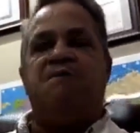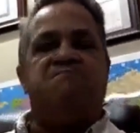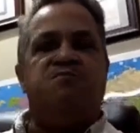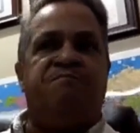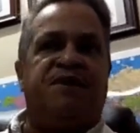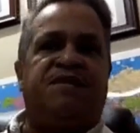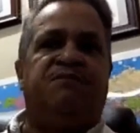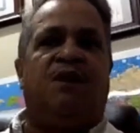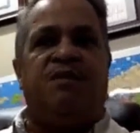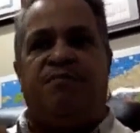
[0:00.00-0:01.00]
we pick them
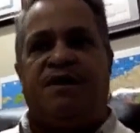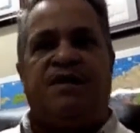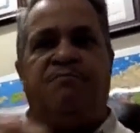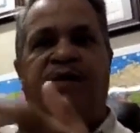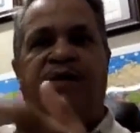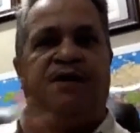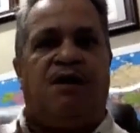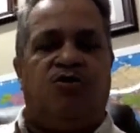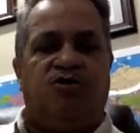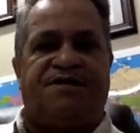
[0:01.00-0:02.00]
up, we bring them, put them in
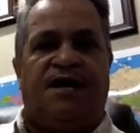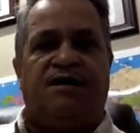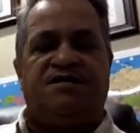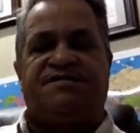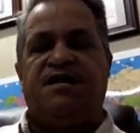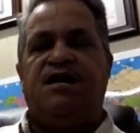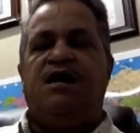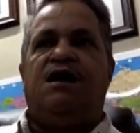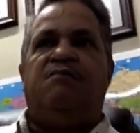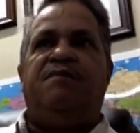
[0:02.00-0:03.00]
our hotels,
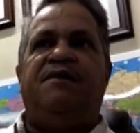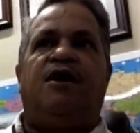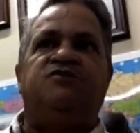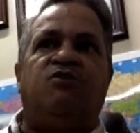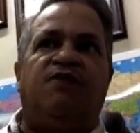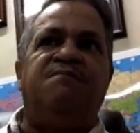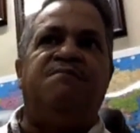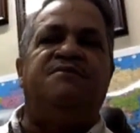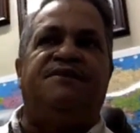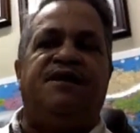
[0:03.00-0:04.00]
because
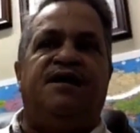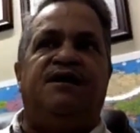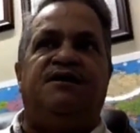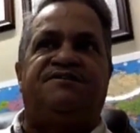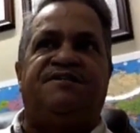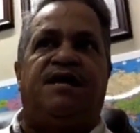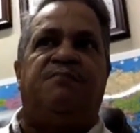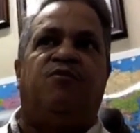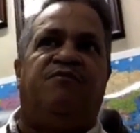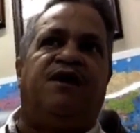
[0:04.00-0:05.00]
Roraima today has set up
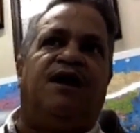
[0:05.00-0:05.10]
over the